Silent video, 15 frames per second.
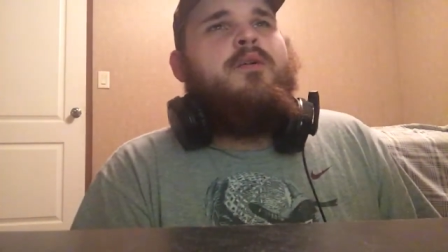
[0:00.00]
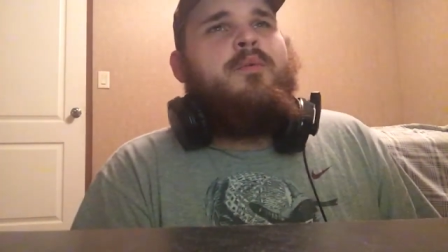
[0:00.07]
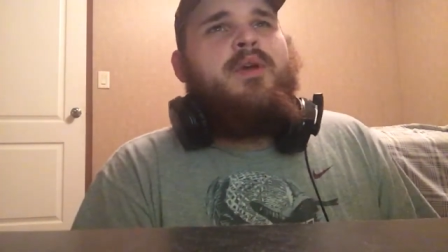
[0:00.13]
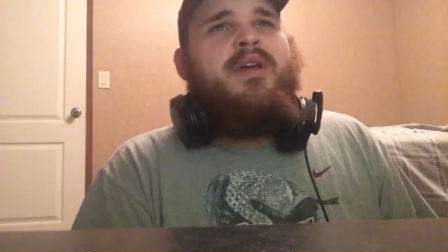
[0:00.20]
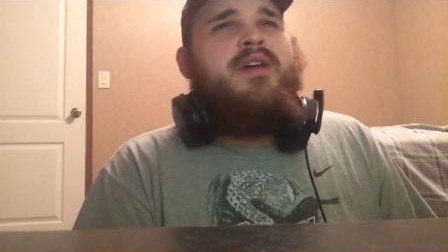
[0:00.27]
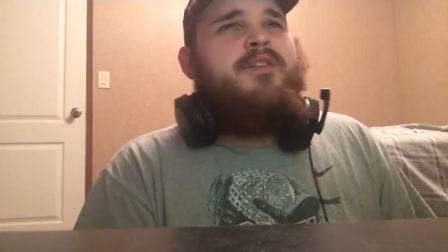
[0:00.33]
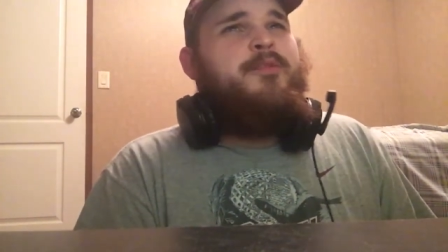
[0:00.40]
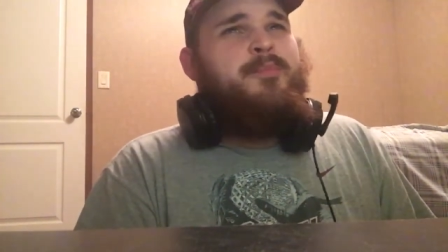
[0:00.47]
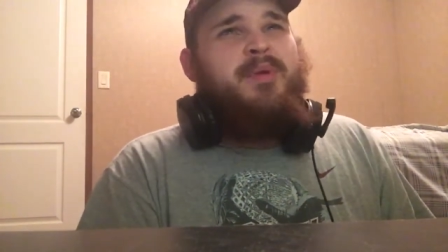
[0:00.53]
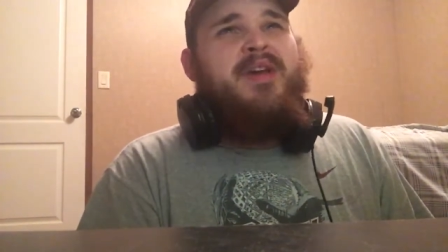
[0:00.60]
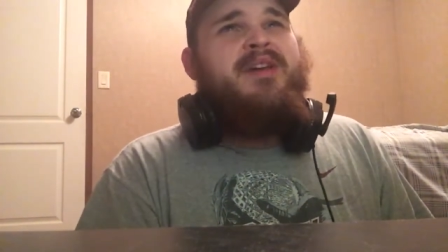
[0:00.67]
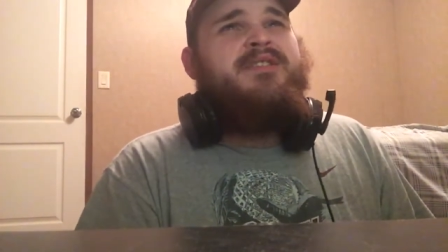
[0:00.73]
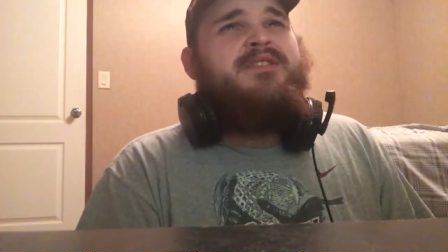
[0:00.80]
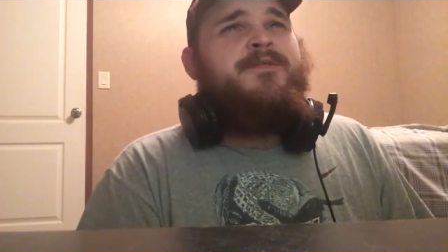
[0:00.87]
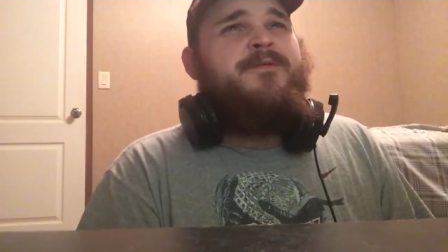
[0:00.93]
We're the
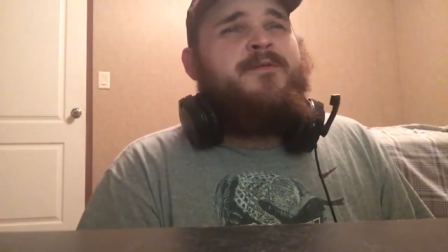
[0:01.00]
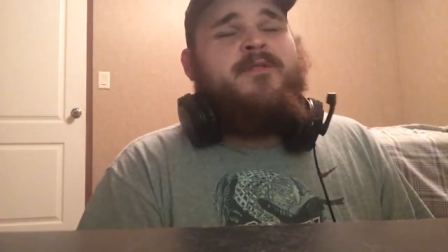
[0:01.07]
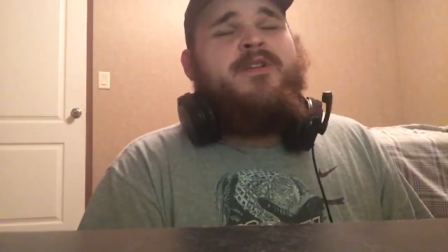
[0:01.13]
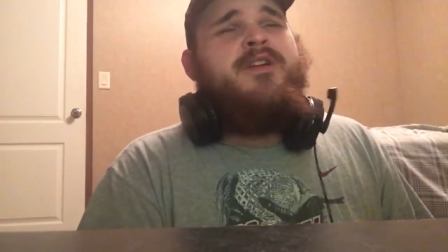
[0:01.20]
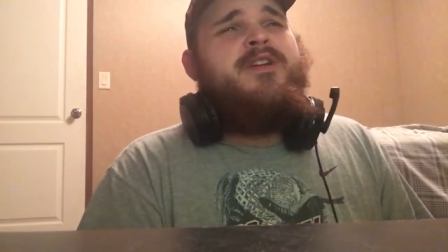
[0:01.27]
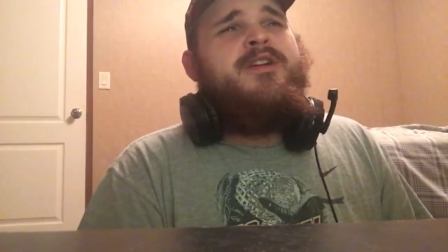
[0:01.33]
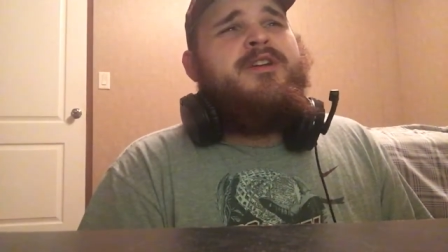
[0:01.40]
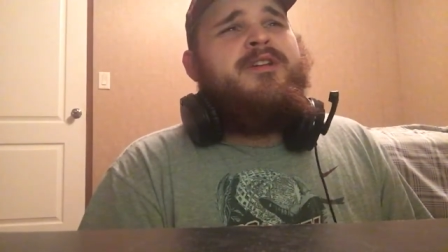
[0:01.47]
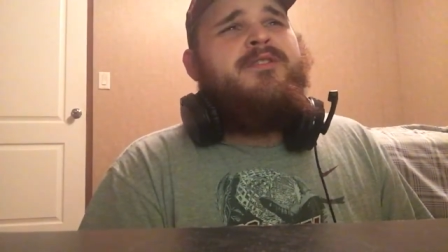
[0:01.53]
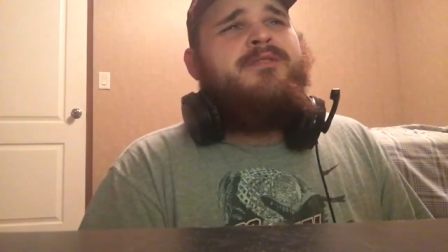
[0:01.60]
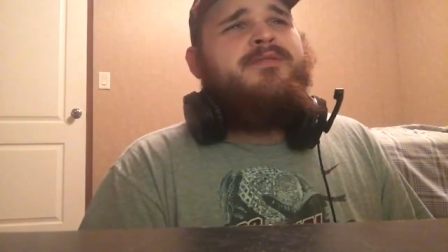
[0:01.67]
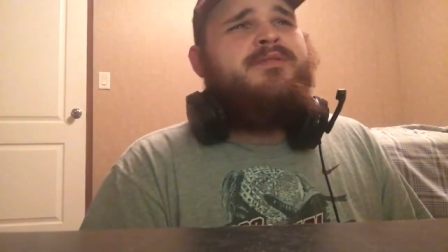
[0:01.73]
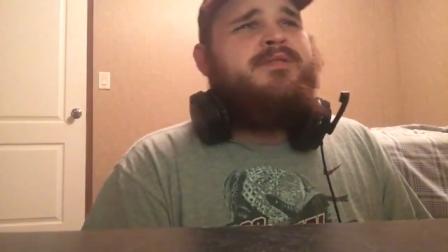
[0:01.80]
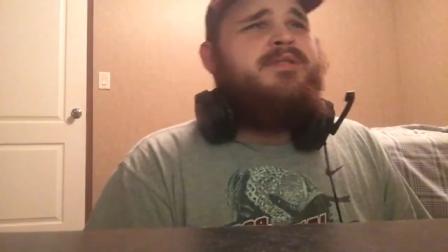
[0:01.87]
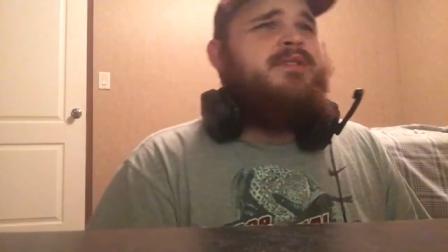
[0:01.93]
best of
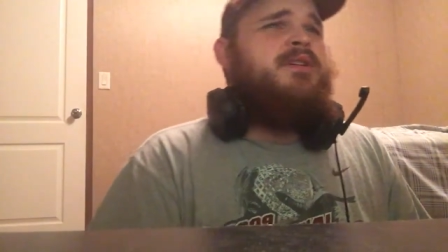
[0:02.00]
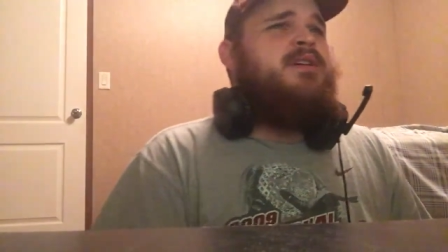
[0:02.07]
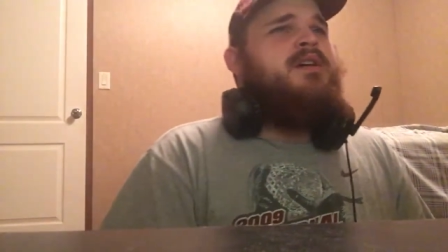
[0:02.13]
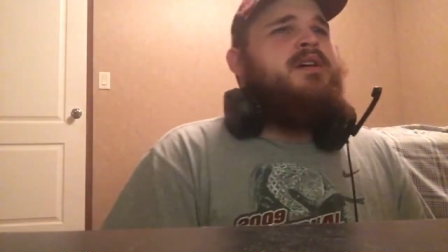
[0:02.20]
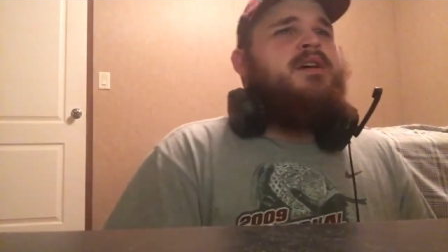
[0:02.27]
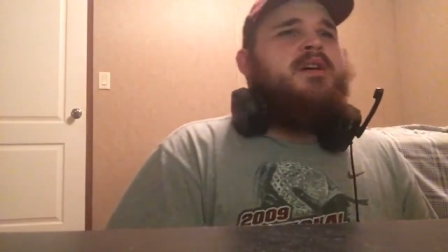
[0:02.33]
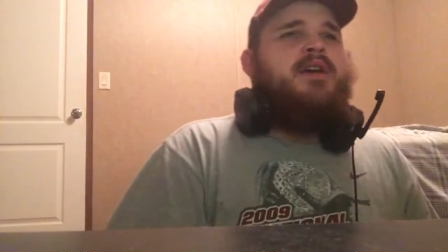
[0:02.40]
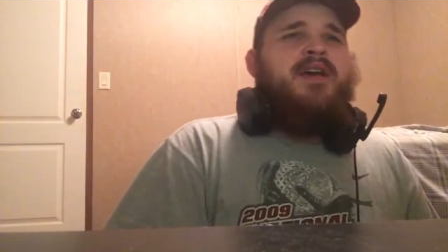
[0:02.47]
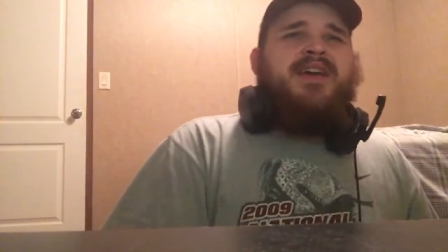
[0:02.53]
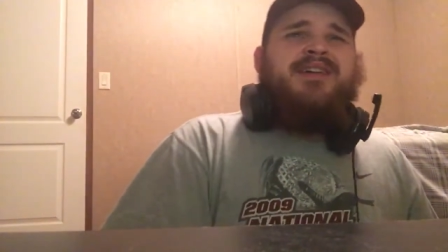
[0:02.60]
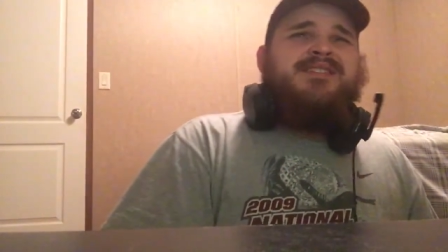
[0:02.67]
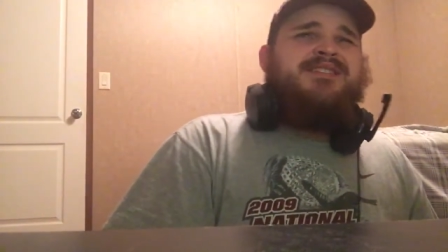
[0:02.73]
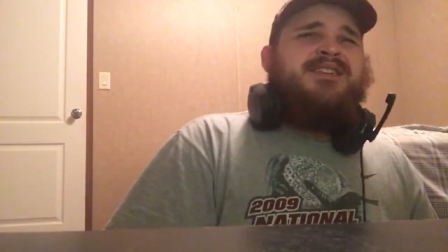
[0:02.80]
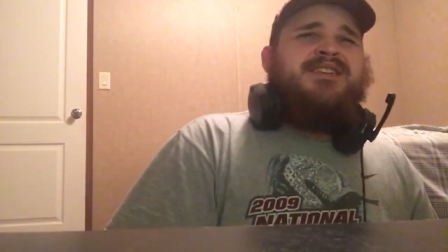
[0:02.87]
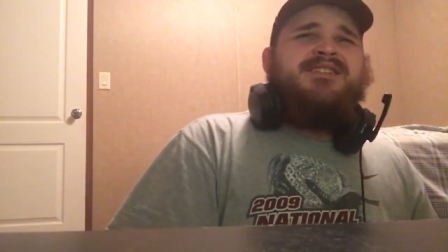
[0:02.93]
friends,
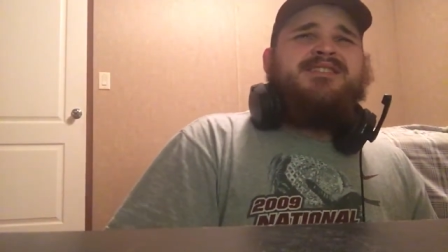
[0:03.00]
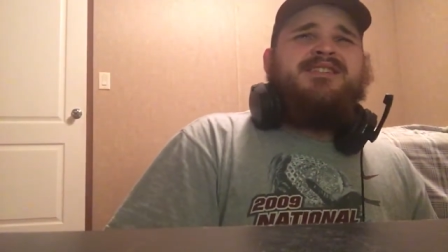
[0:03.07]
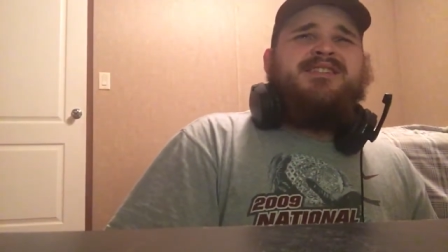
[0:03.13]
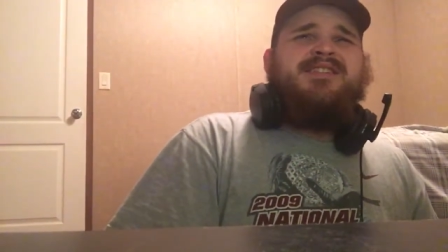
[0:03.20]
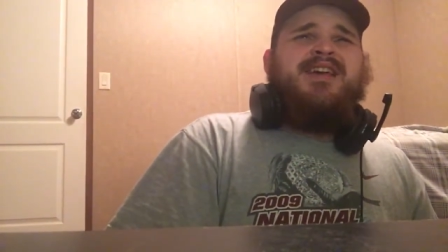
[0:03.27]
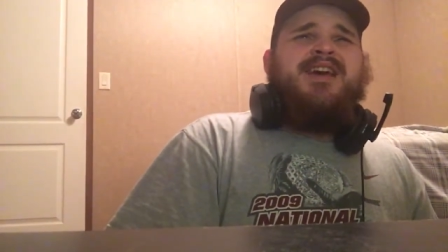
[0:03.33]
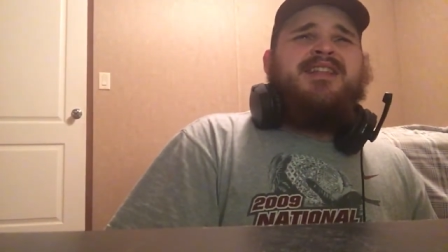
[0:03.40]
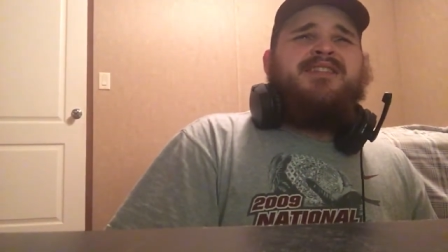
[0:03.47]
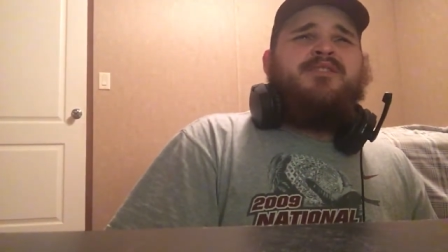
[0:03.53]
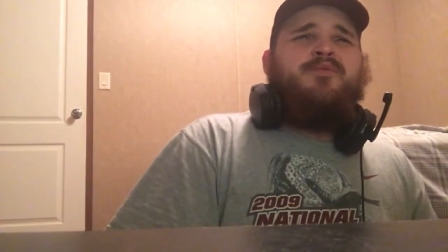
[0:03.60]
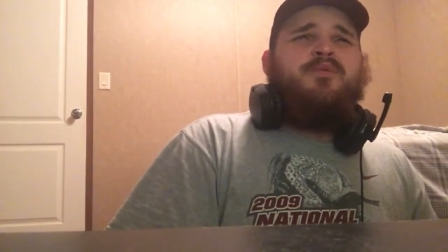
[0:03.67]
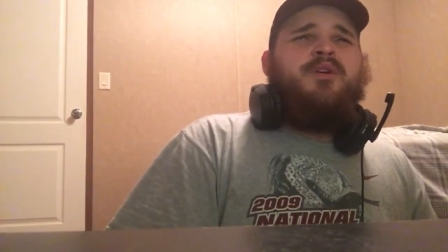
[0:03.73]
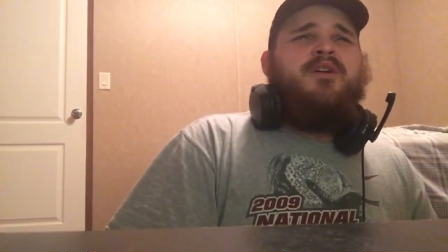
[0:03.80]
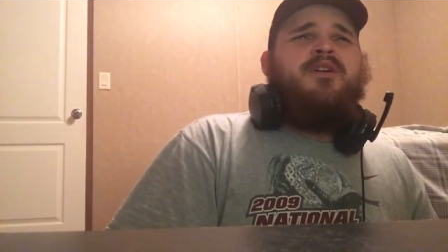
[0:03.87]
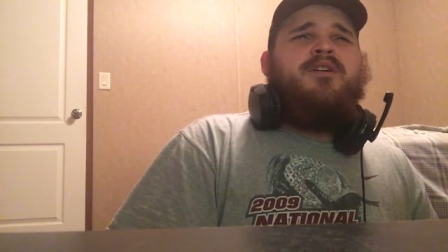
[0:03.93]
insisting that the
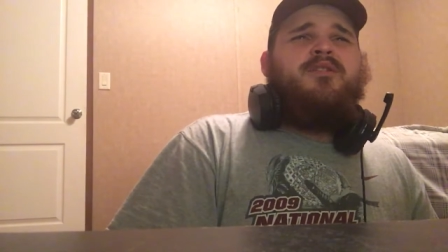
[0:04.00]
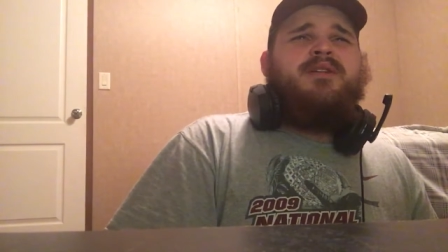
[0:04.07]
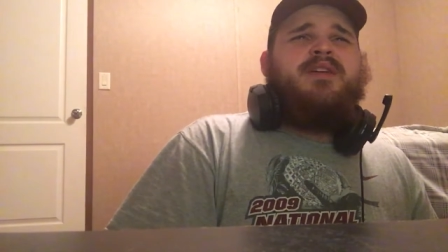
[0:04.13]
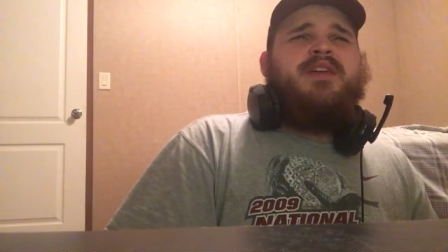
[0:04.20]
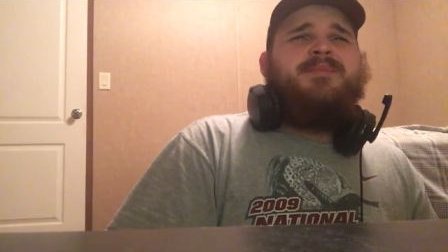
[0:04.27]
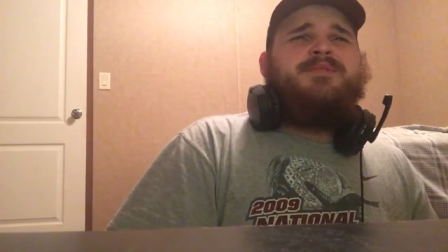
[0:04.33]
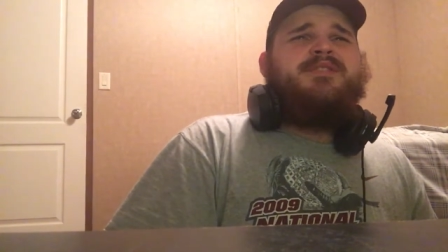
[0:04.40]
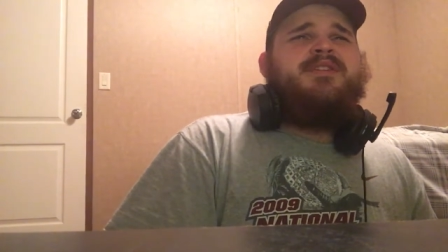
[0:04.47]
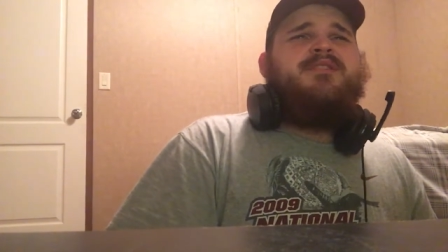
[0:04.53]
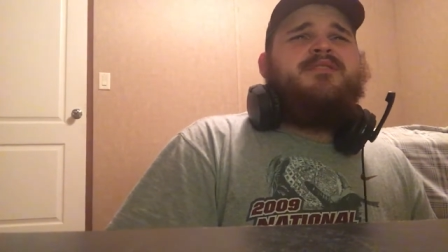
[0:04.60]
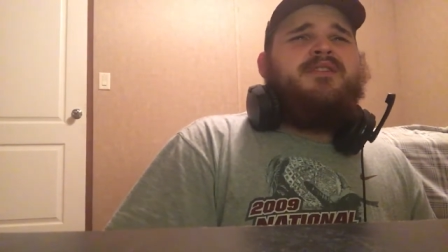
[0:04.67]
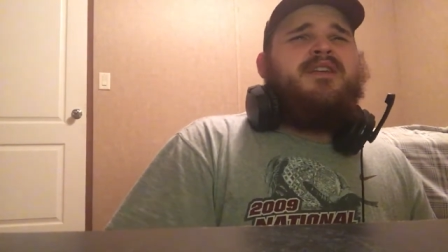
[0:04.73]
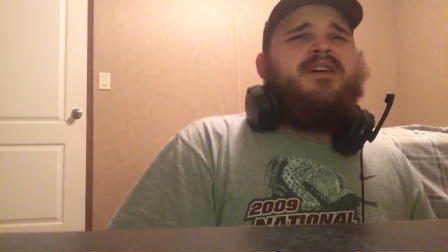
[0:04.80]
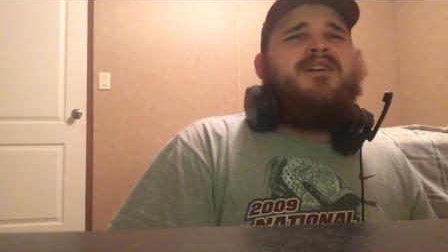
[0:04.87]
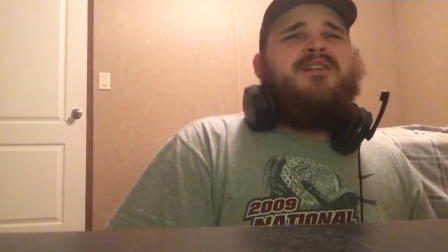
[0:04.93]
world keeps
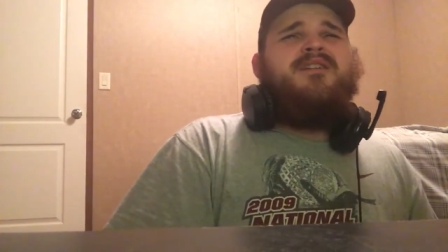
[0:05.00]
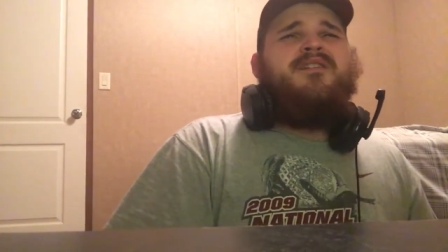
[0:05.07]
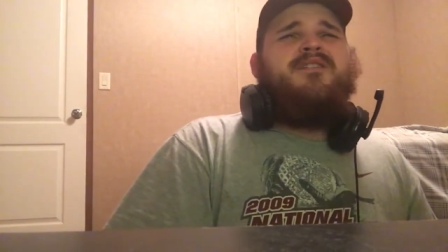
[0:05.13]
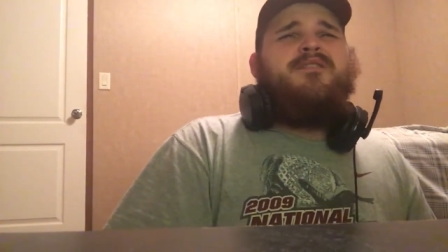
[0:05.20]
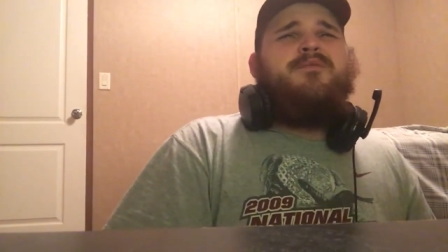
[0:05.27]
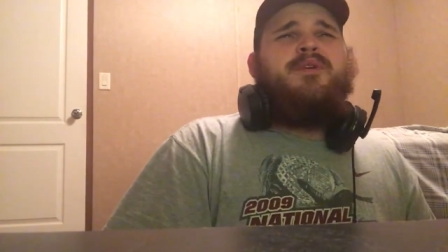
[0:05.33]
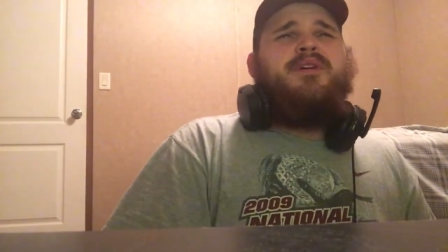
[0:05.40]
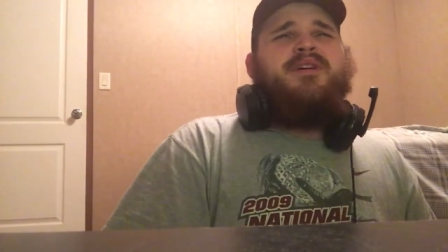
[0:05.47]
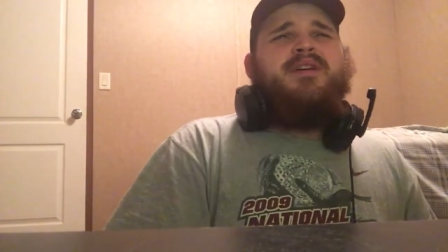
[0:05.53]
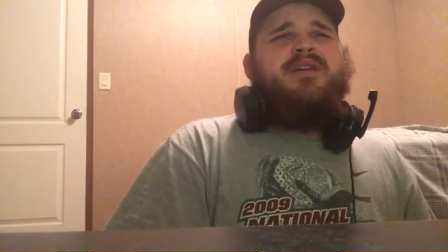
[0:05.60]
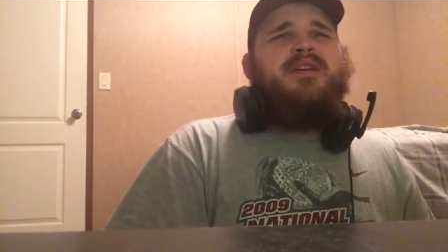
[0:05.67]
turning our way.